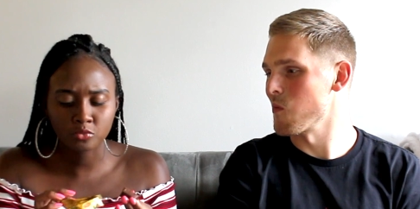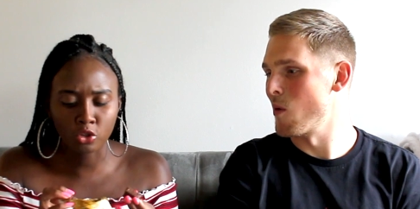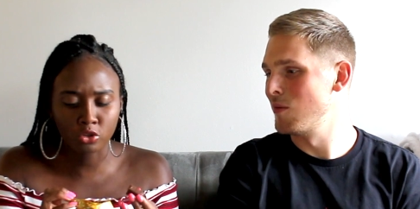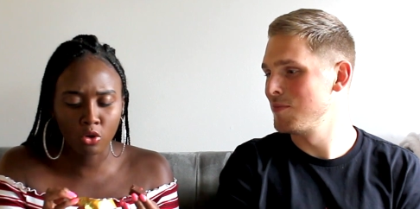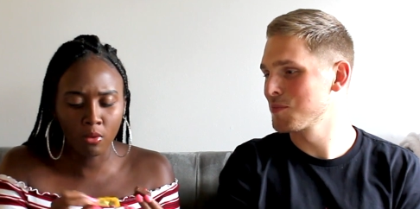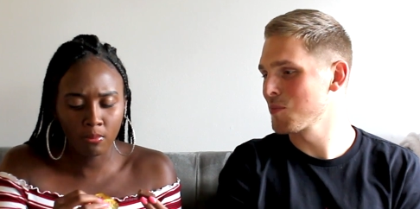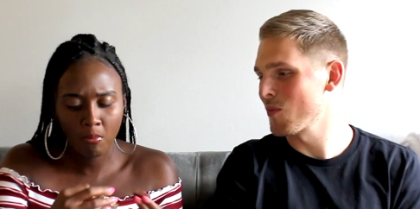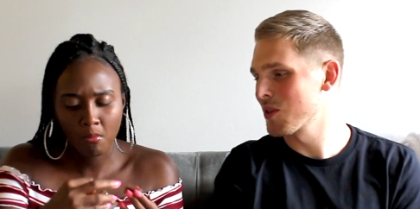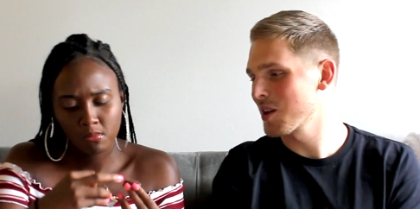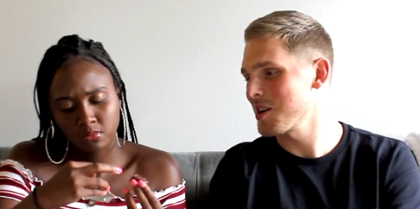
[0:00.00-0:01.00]
Speaker 1: Karakum.
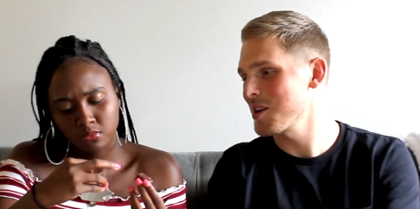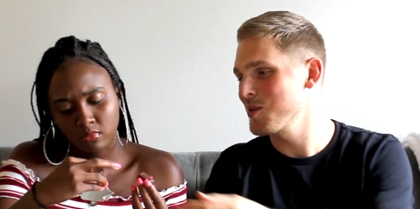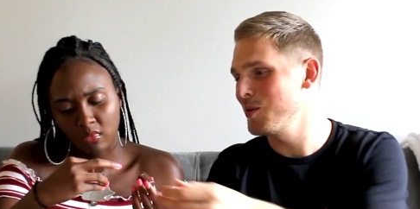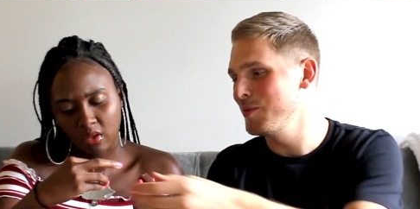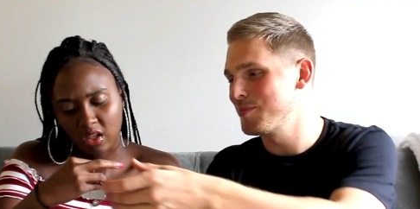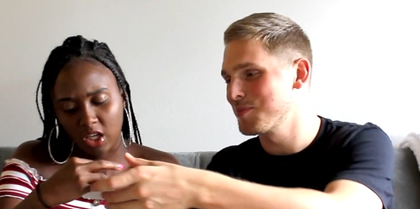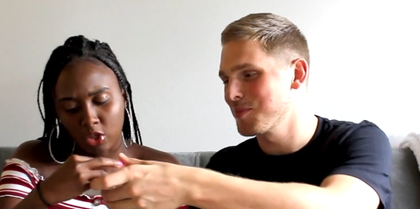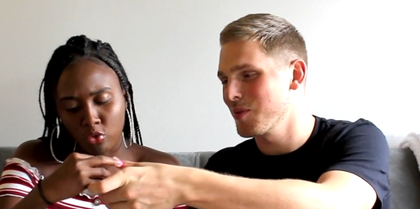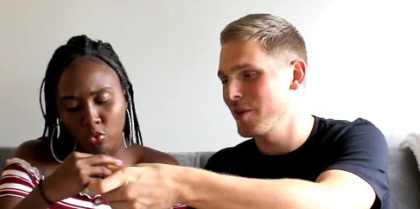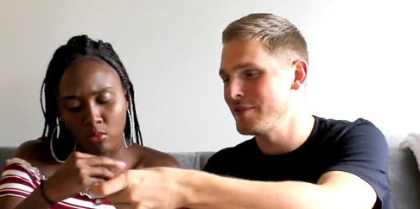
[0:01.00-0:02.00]
Karakum.
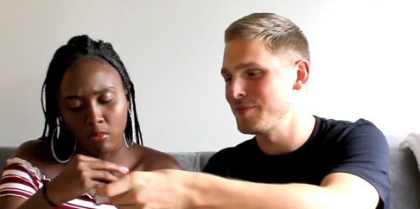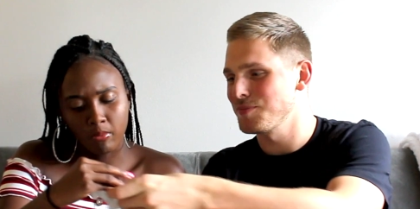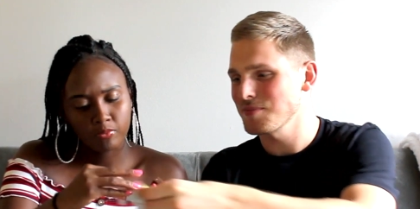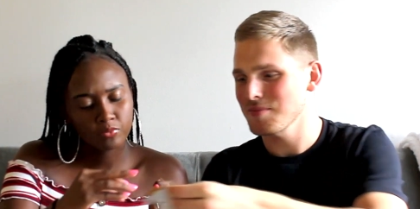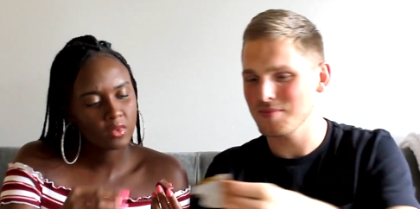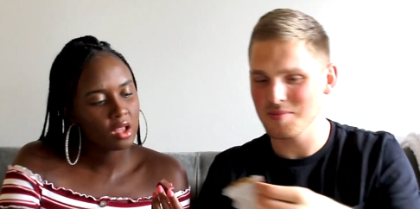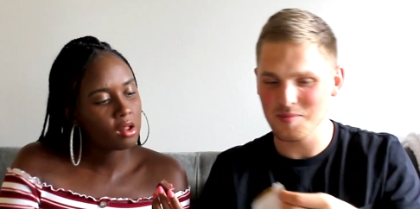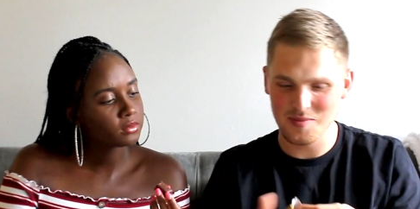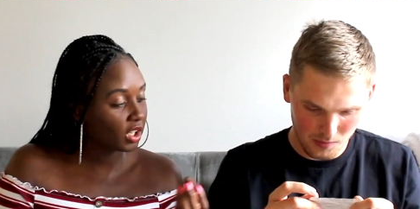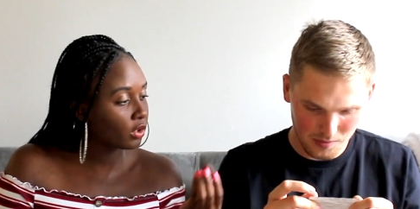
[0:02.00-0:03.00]
Karakum.
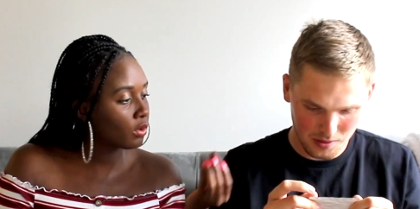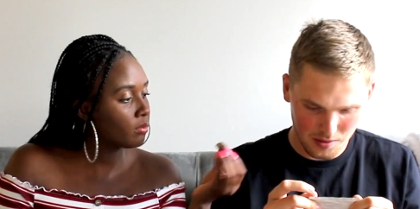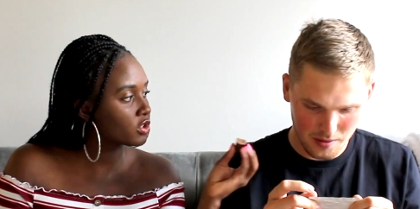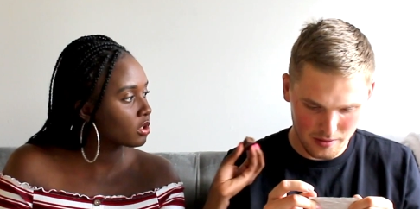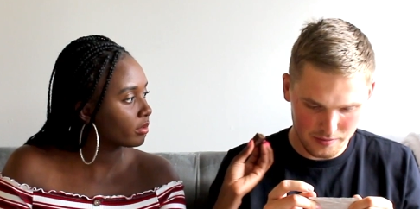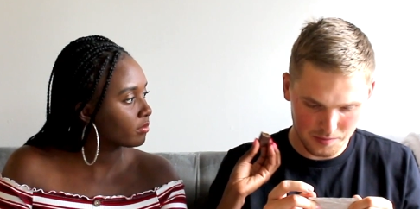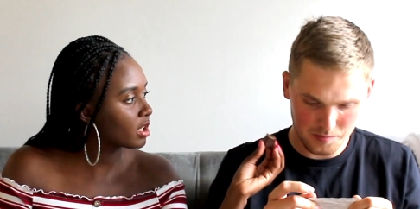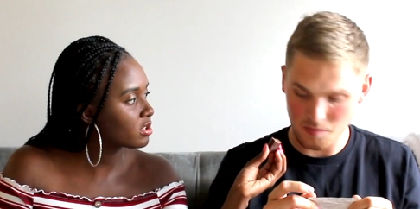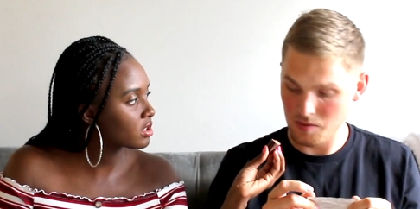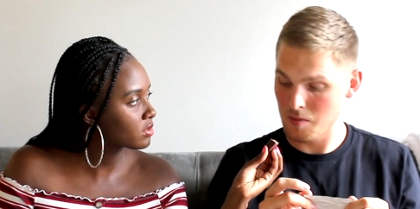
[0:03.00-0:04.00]
Karakum is good.
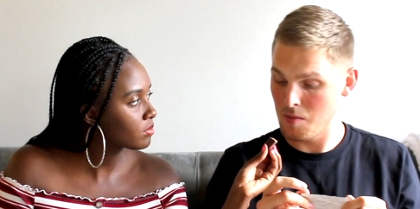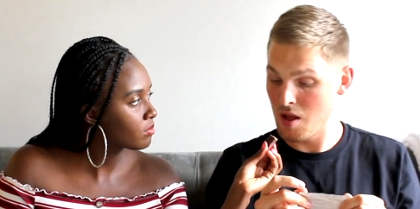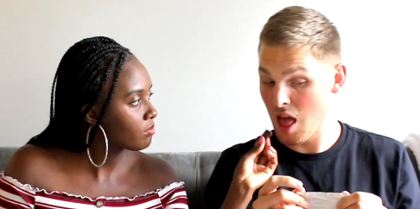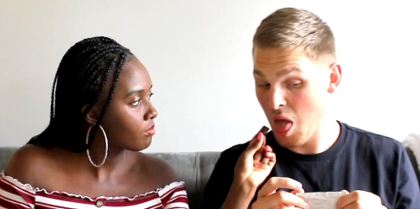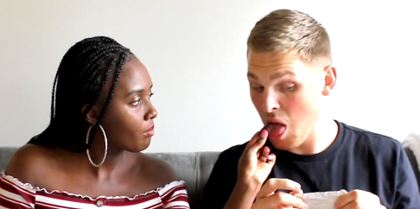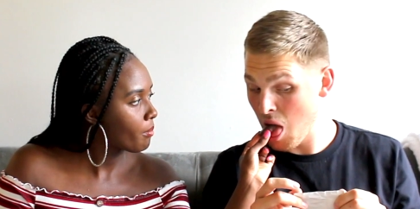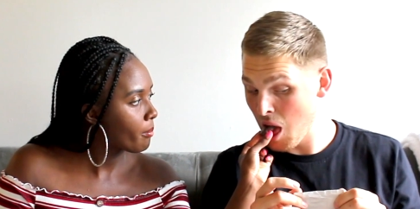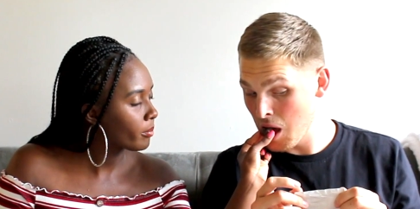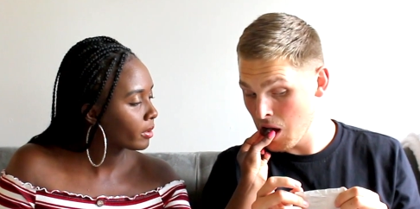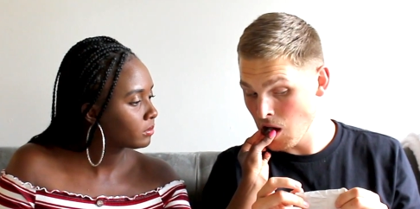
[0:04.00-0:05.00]
Taste this.
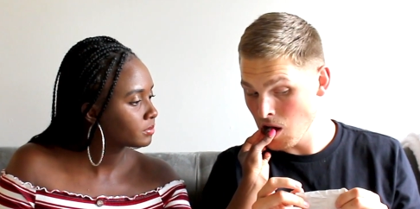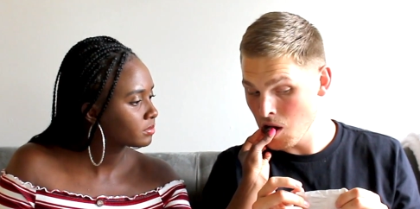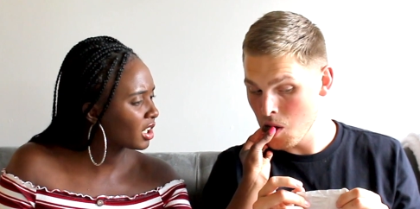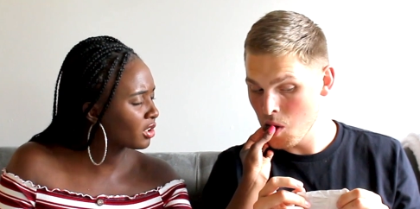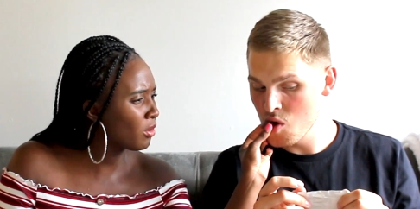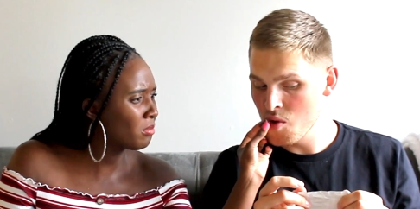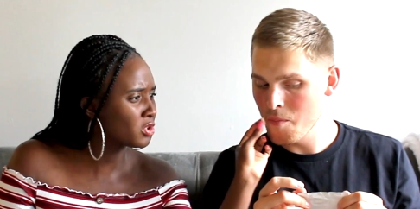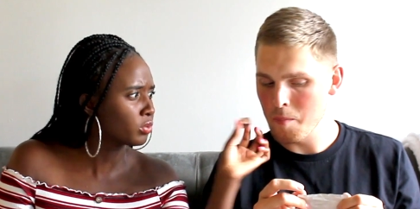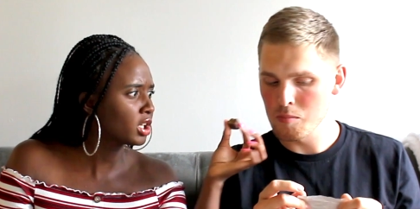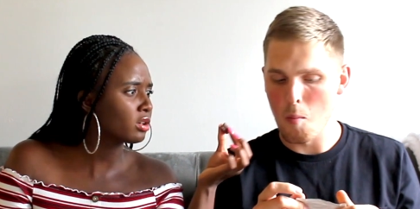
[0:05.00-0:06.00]
Carcoma is
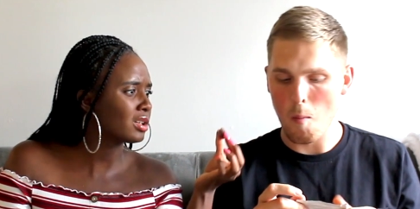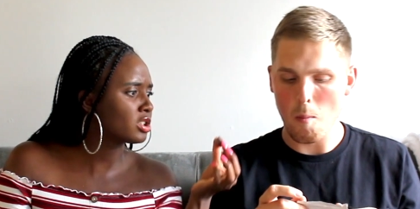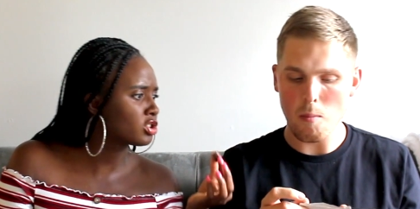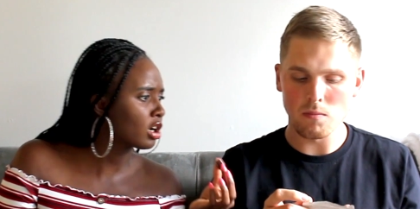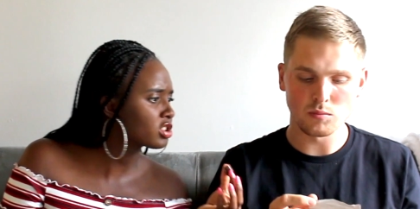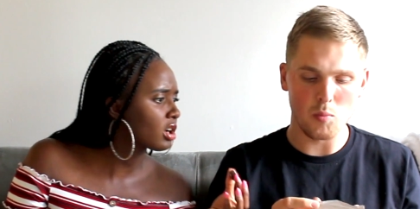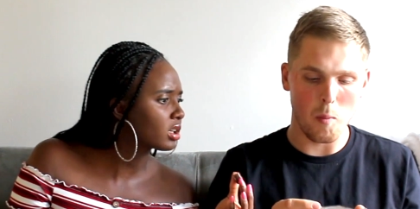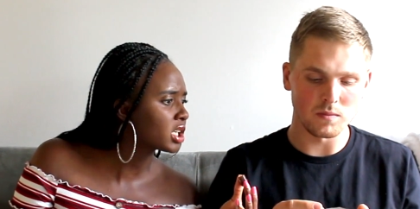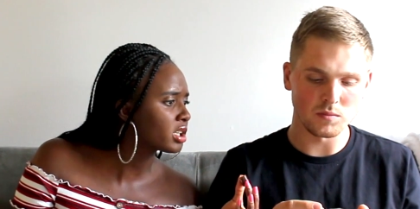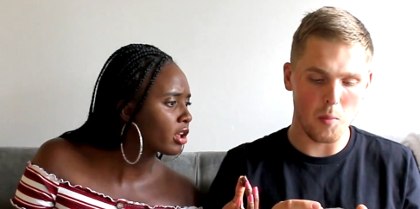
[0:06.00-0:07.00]
really good. It's dark chocolate, I